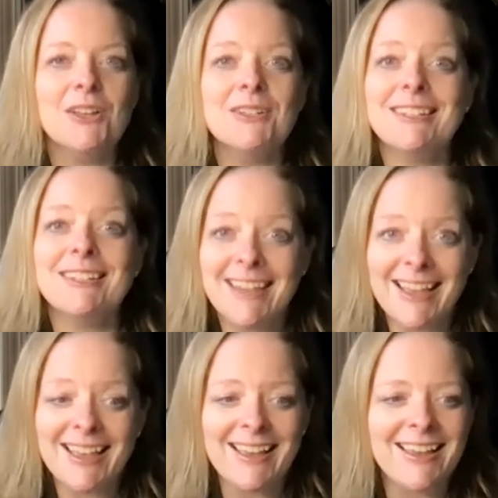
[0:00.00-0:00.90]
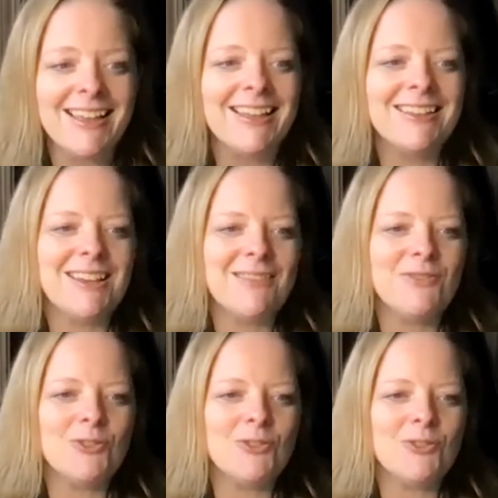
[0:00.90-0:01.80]
Today, Dave
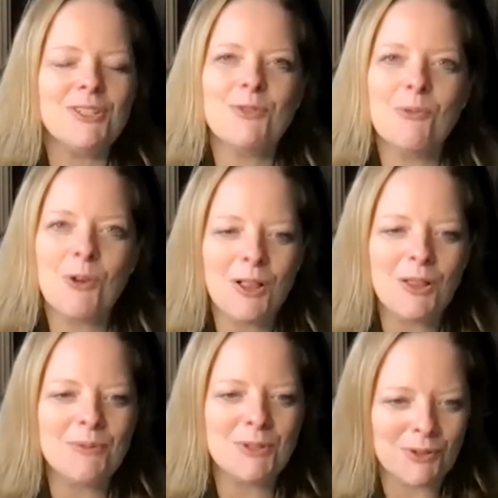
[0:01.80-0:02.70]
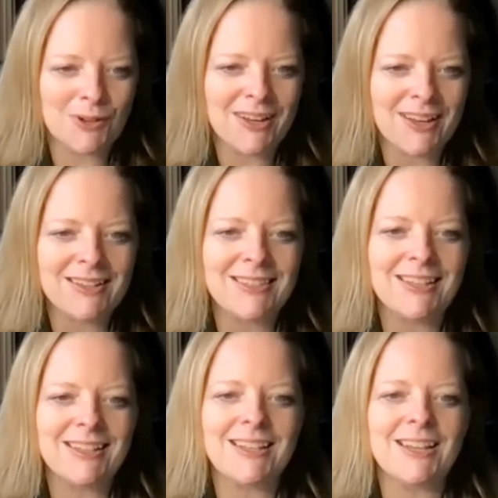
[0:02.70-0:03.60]
joins us from Rolla, Missouri
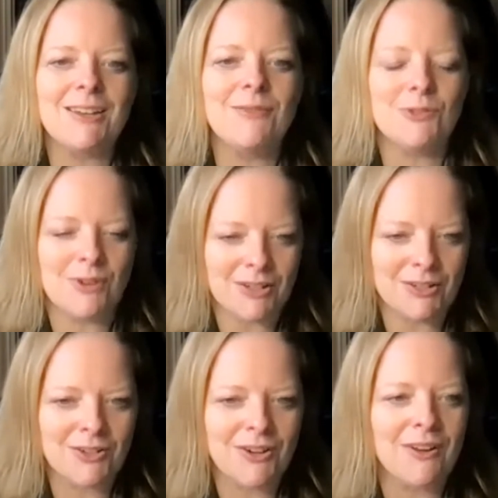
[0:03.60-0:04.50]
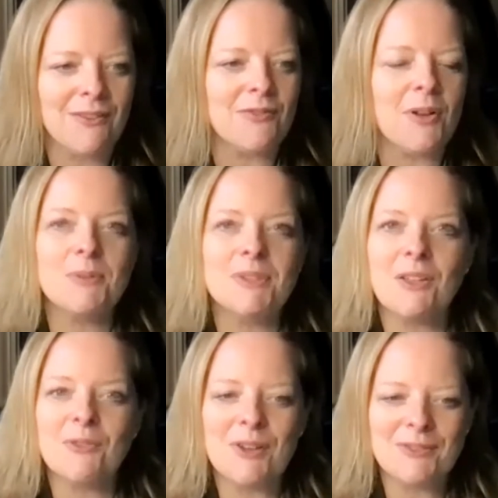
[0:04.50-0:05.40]
as the executive director of the Phelps
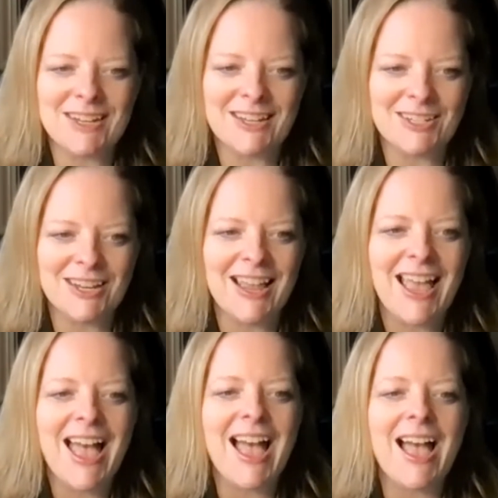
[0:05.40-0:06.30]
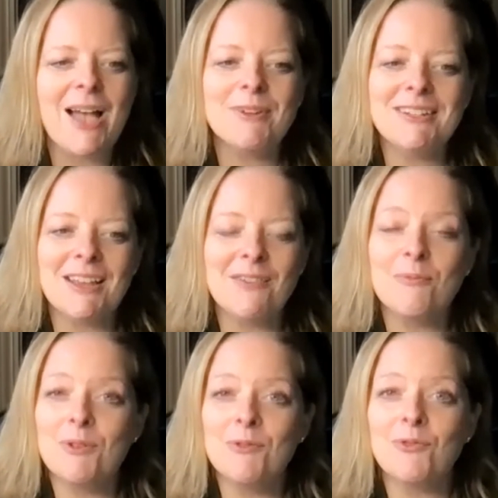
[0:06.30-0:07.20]
Health Foundation. And when
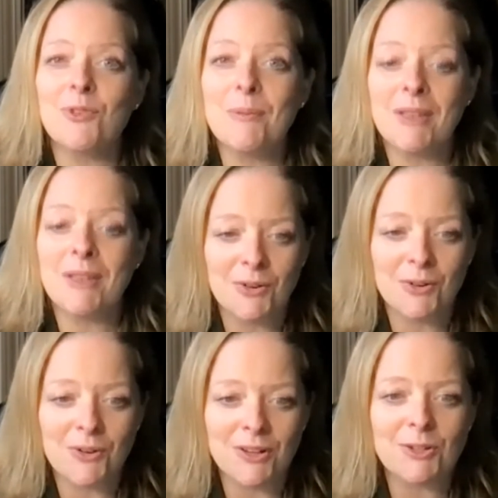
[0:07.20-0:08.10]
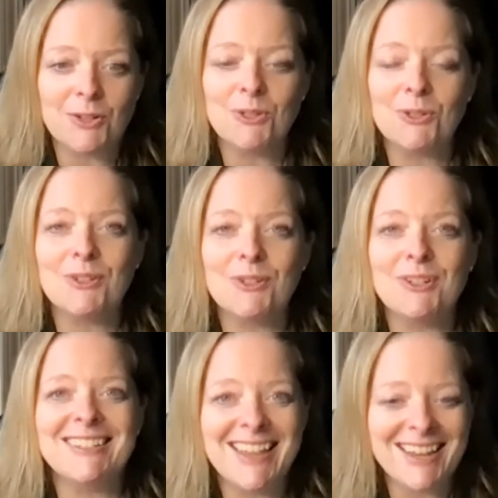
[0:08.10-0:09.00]
Dave moved from Illinois to Missouri
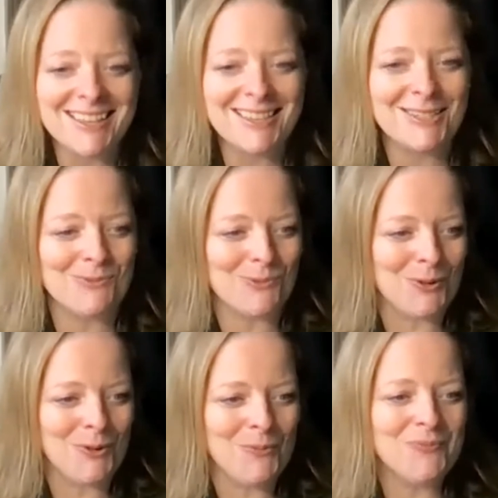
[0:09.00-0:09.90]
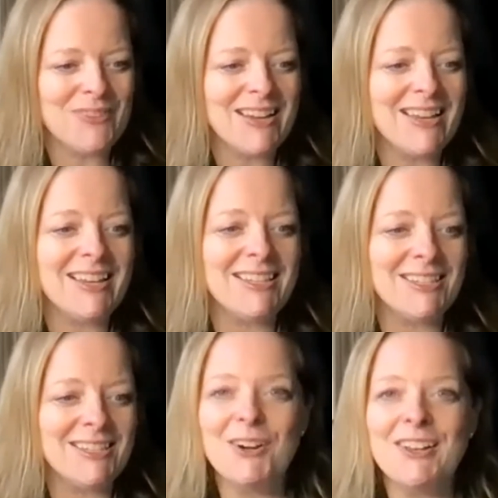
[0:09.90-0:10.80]
to take this role, he
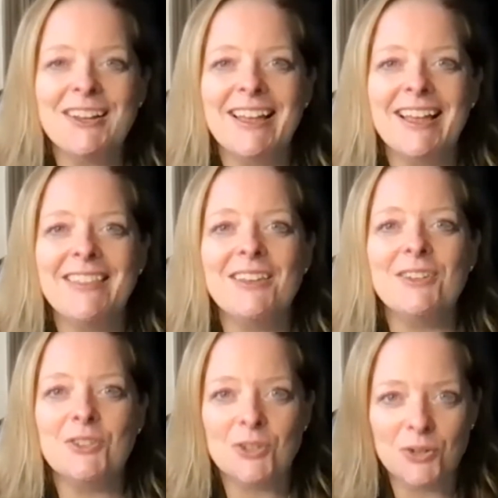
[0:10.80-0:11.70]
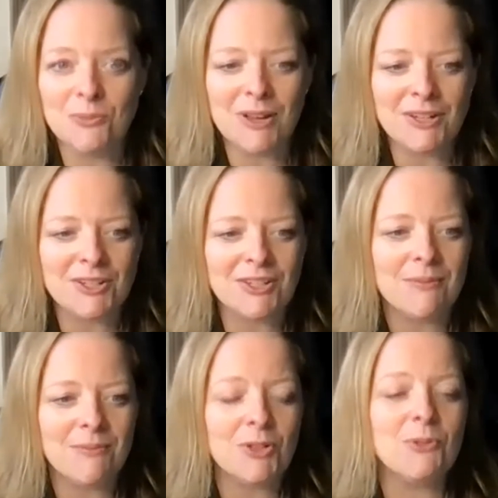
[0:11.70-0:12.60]
started, and then 2
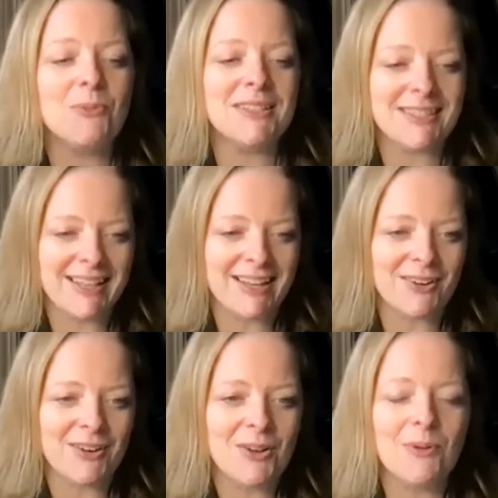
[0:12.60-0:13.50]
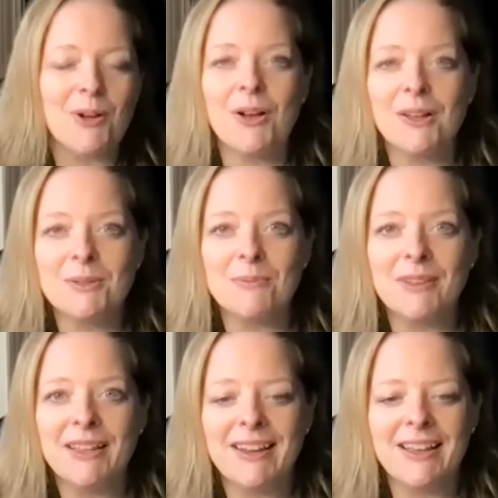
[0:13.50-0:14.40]
months later, while
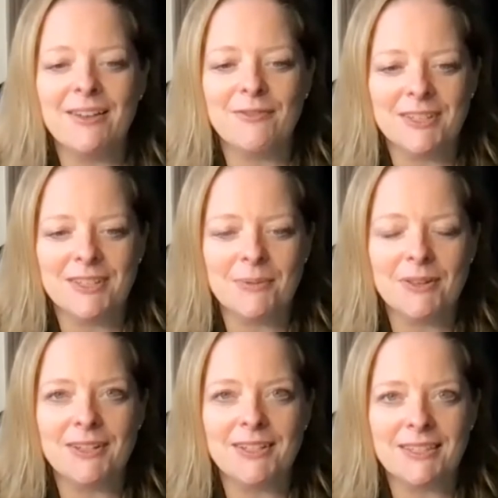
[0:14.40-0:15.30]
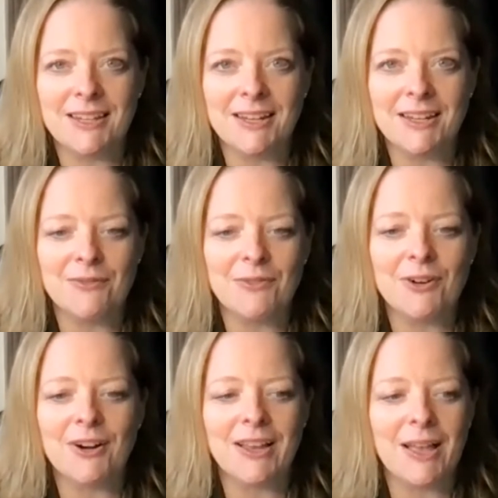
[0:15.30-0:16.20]
contemplating a feasibility study for
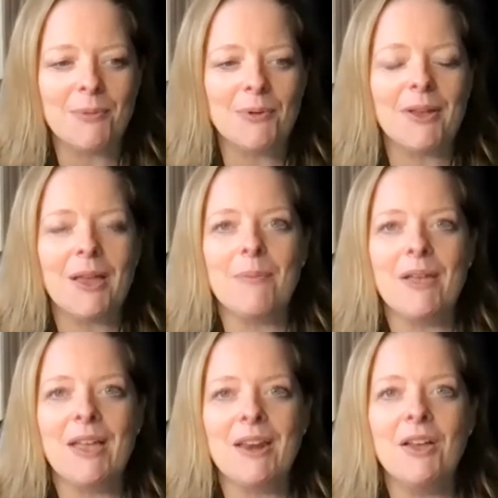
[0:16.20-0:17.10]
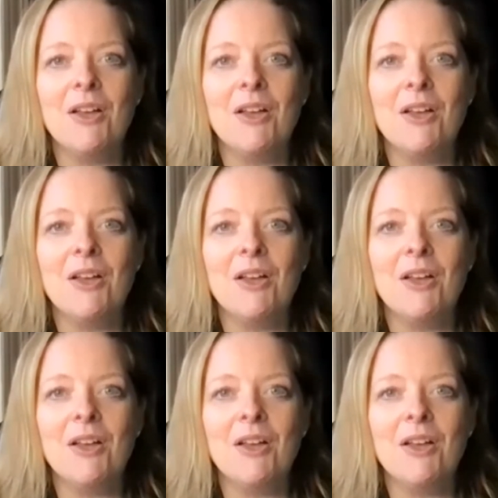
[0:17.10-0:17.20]
a capital campaign,